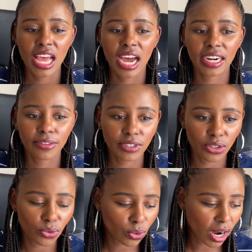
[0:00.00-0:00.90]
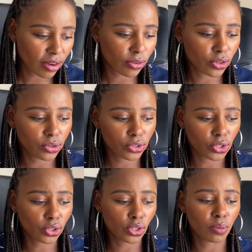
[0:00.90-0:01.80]
And after you have all those
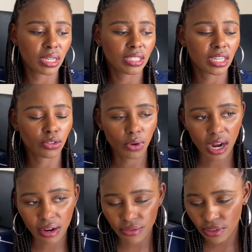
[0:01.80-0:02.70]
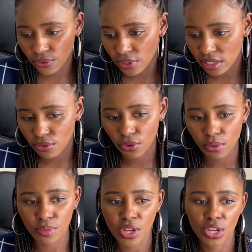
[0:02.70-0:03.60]
documents and you have the filled form,